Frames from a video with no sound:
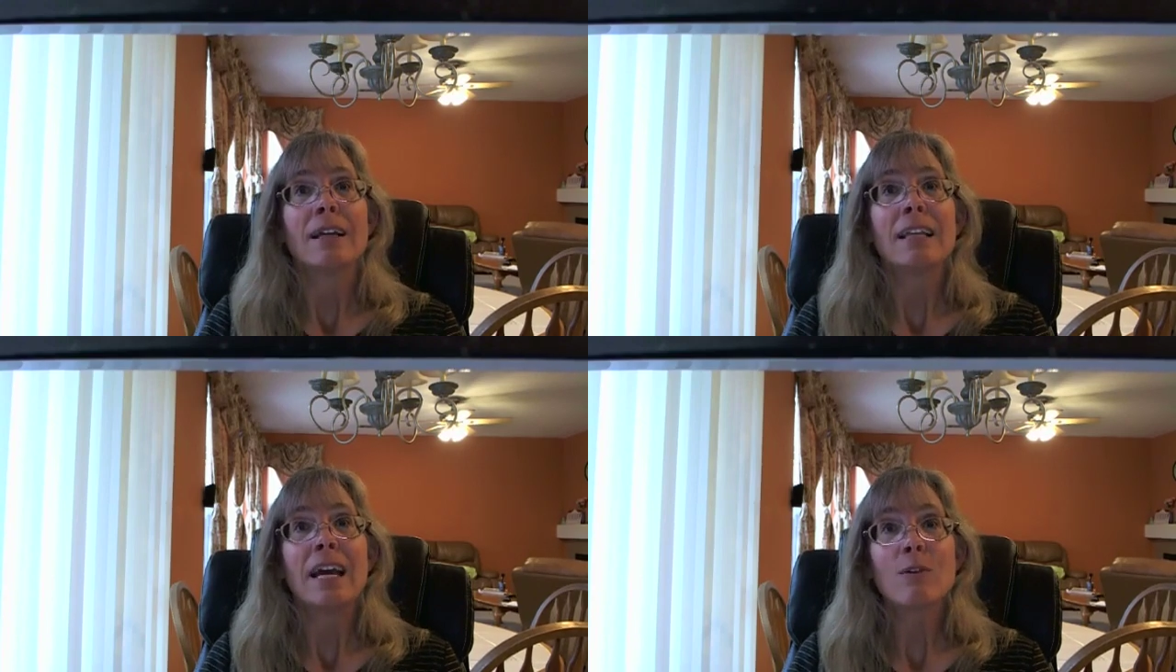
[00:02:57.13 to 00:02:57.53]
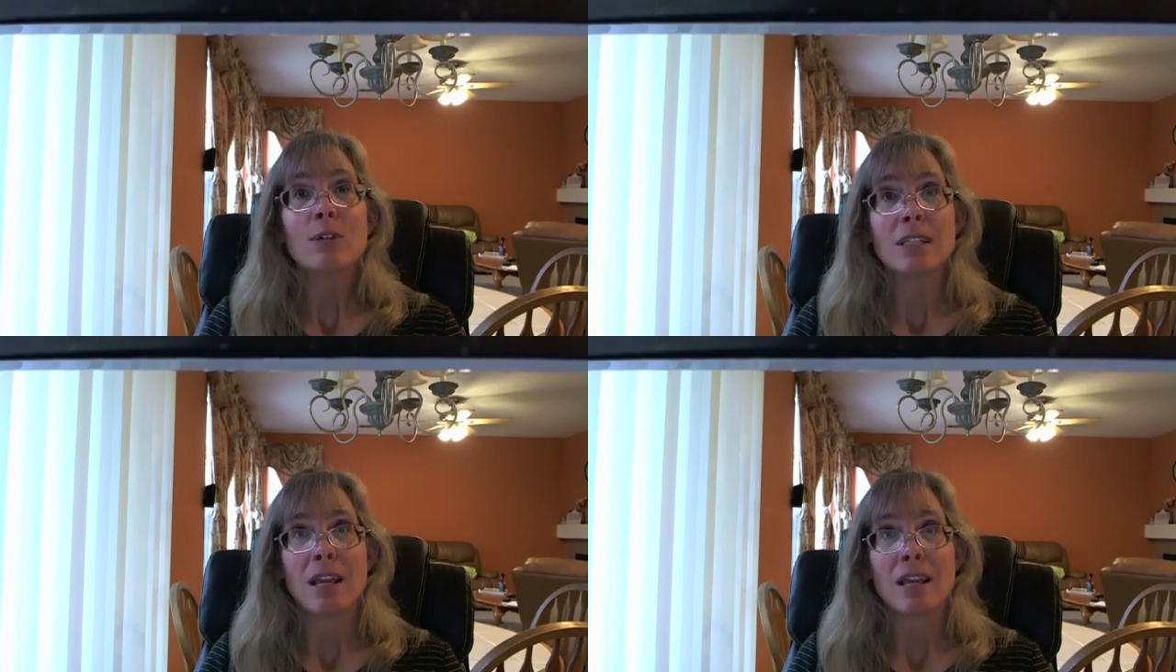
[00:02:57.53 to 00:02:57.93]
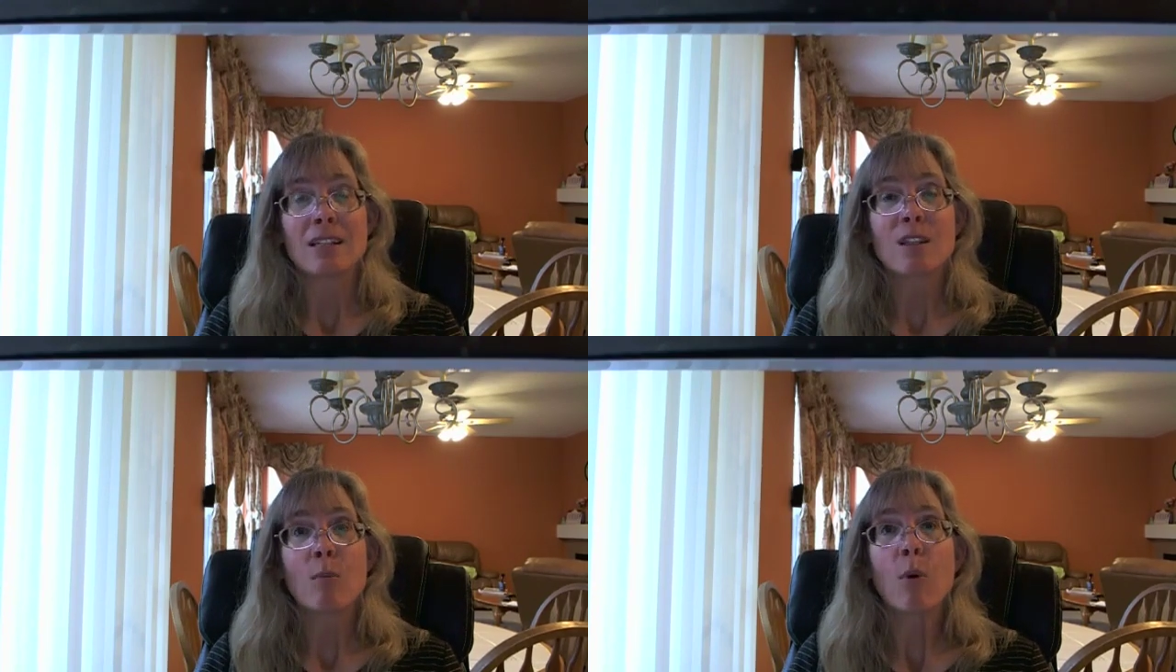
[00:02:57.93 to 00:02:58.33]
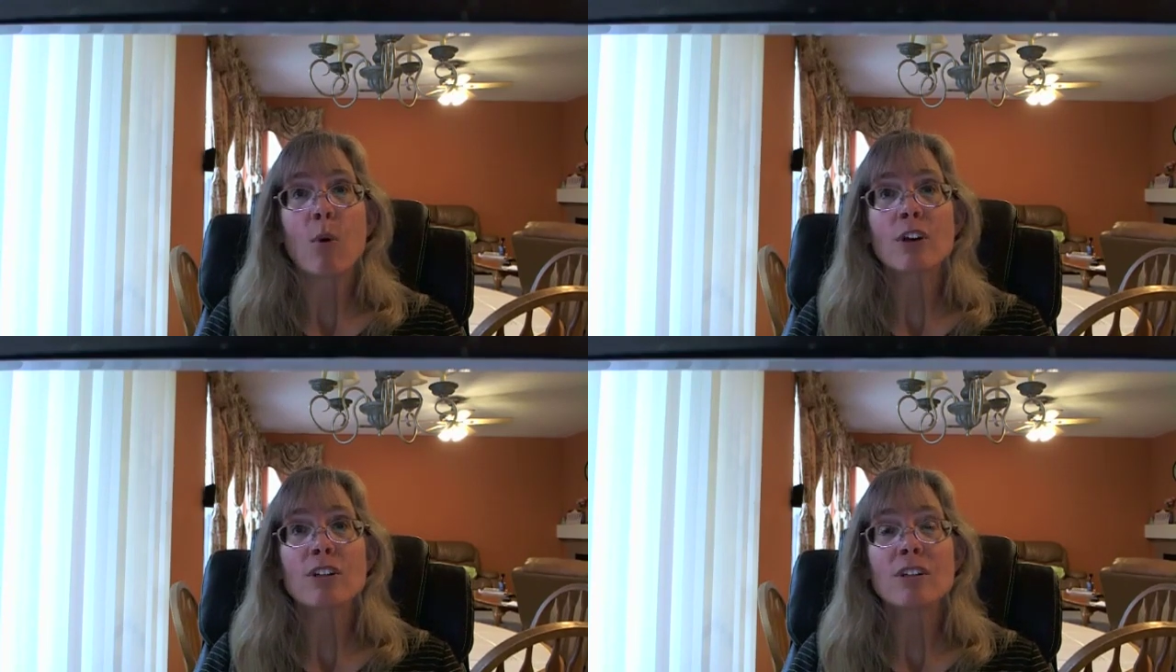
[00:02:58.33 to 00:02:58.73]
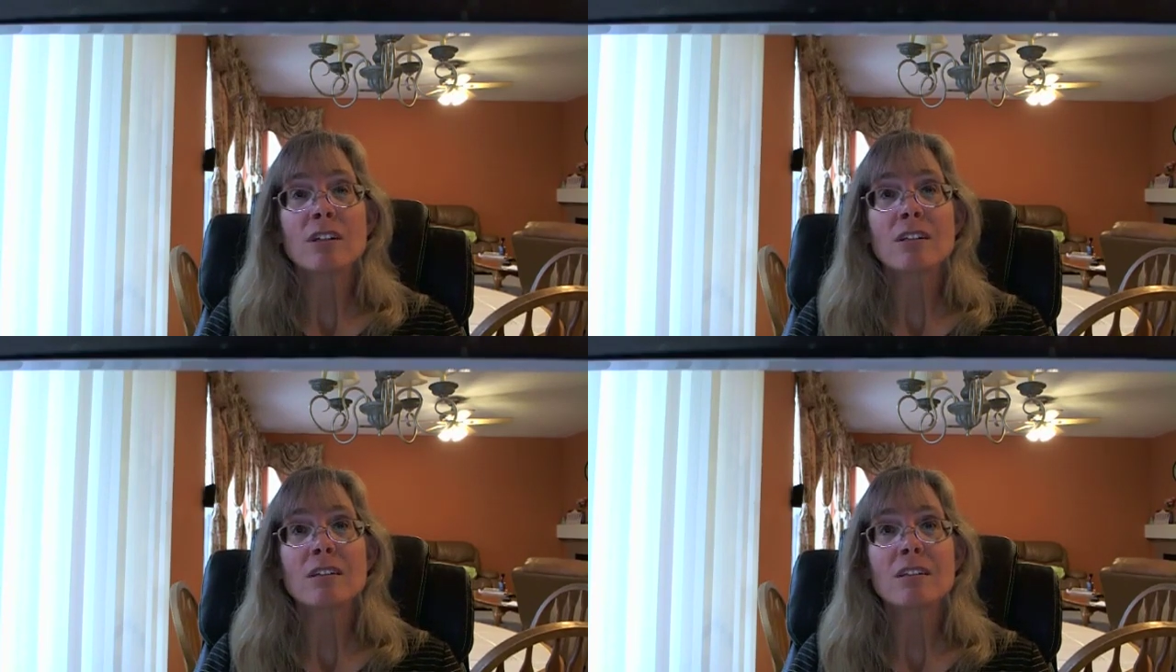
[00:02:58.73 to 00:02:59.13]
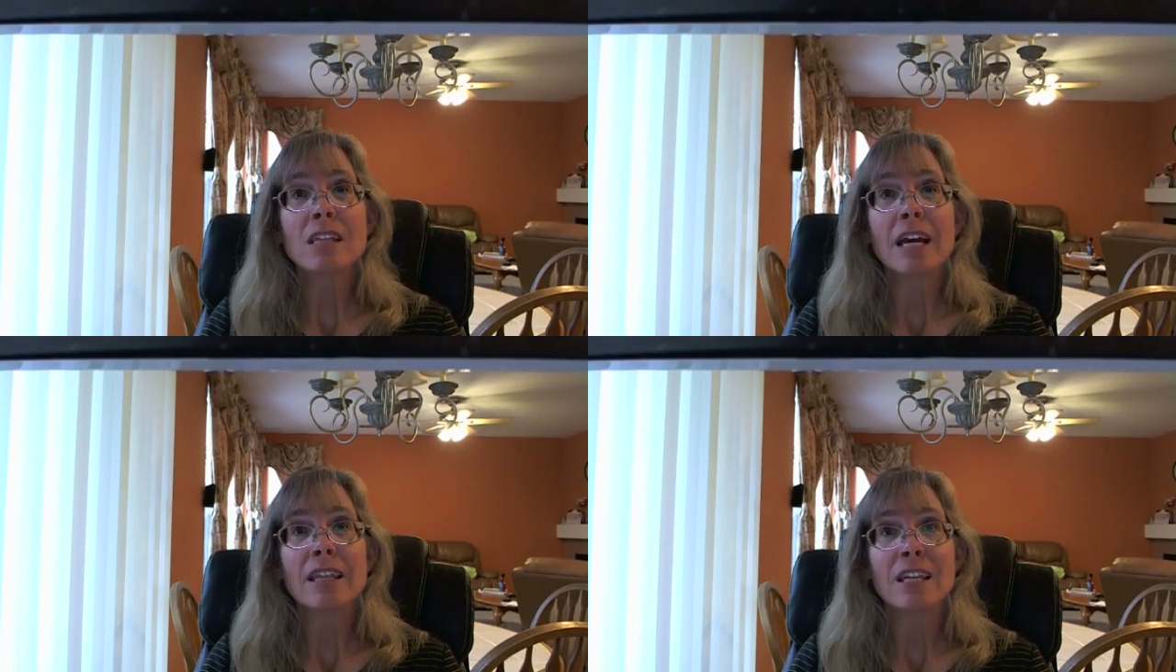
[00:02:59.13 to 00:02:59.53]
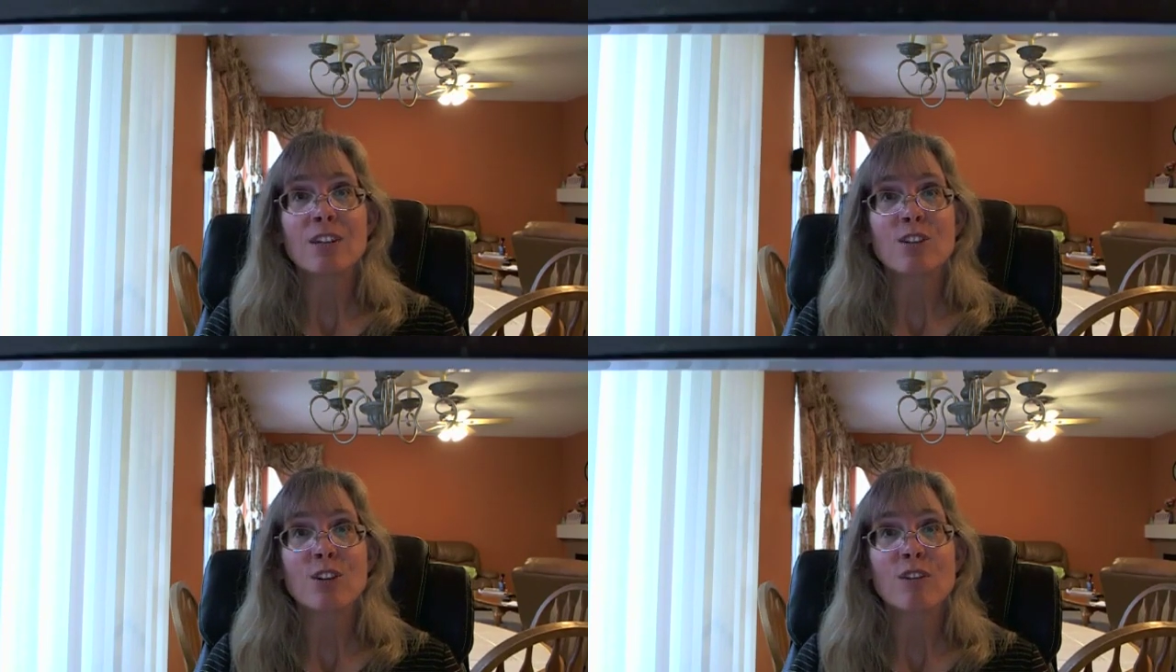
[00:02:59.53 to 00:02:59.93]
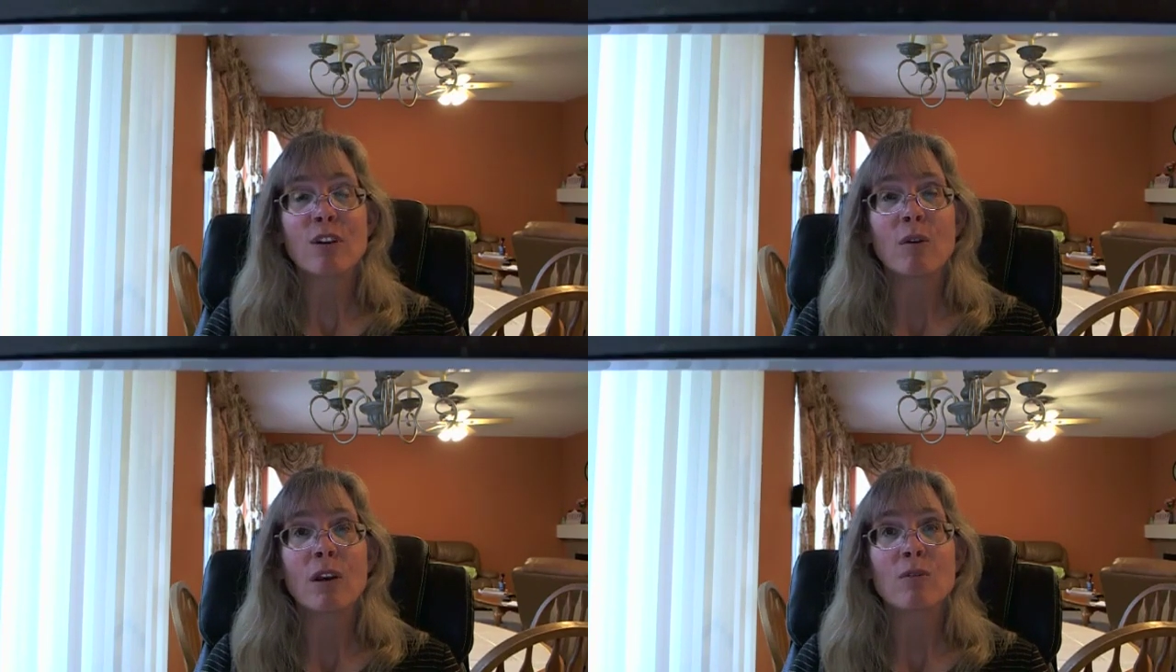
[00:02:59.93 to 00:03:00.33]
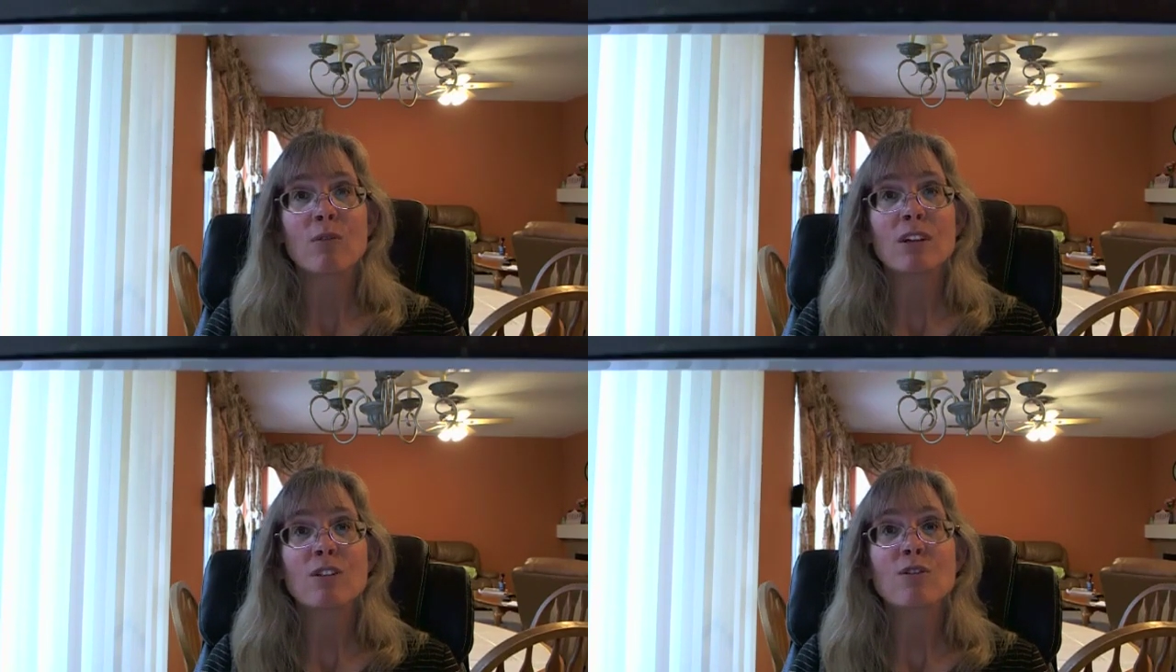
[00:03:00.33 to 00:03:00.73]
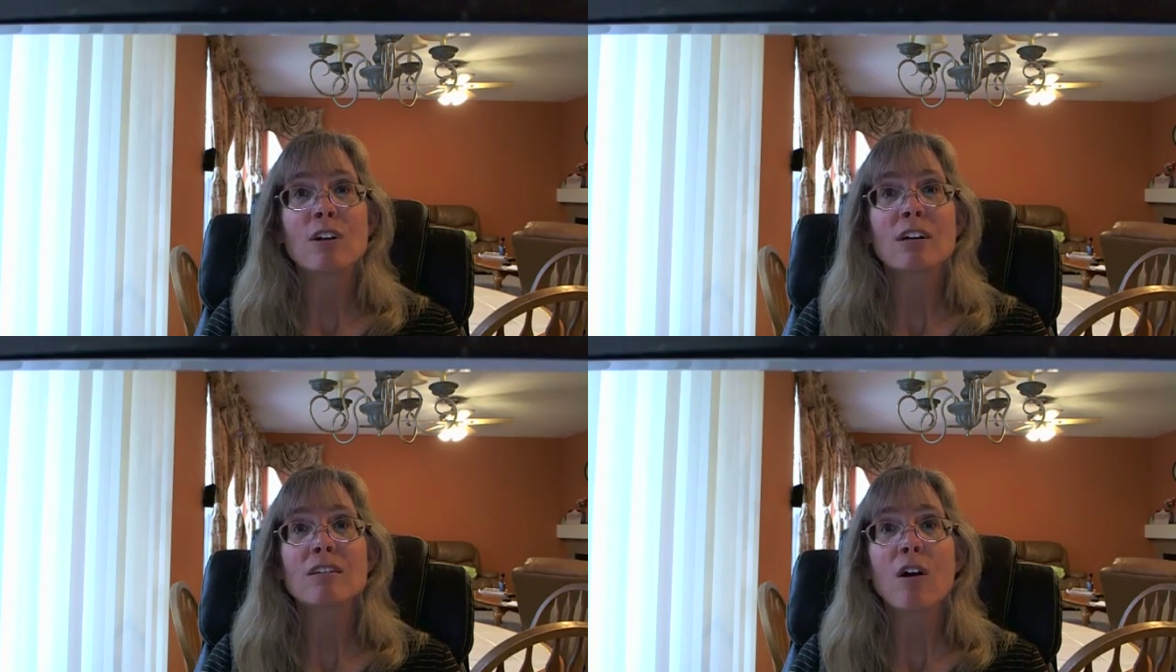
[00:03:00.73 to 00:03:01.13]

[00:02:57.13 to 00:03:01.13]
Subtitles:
Nowadays, the portions that they serve you in restaurants